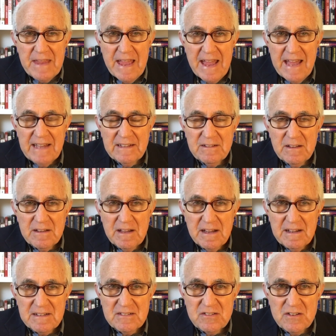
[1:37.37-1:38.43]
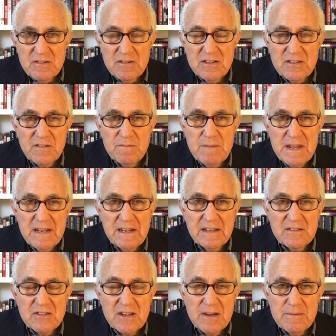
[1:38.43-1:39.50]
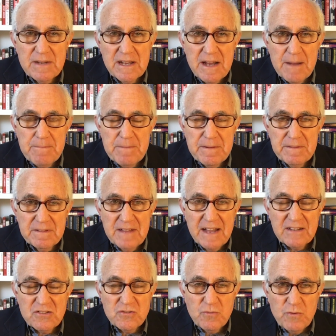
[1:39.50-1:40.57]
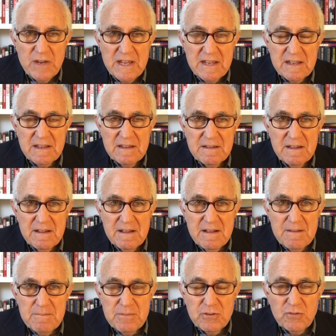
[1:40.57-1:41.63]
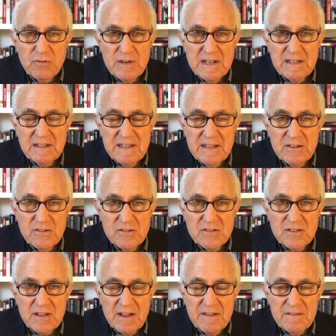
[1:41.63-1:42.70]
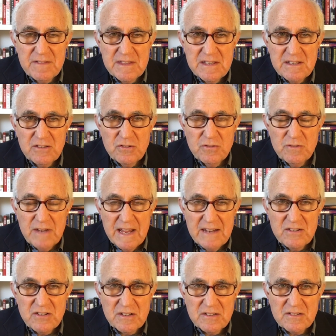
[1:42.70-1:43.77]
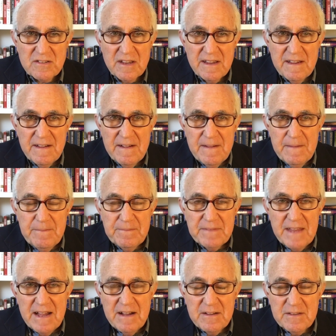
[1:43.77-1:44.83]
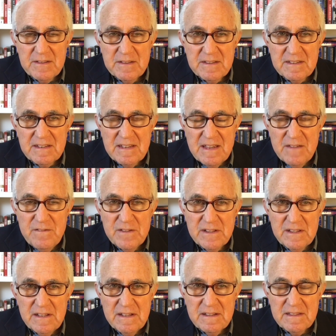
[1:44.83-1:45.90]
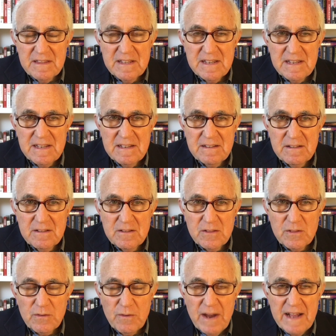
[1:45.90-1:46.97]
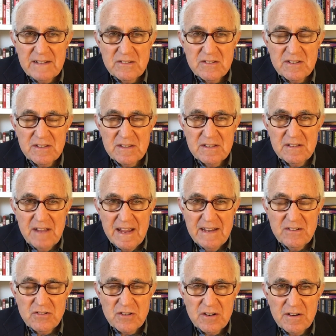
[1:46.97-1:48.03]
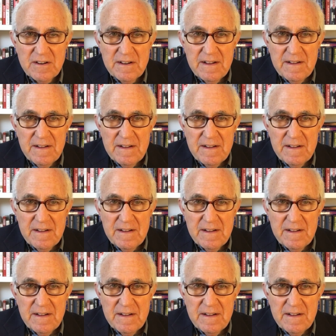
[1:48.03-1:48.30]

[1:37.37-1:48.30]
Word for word: and a series of meetings coming up next week between leaders of the two nations. Now, given the threats and the danger,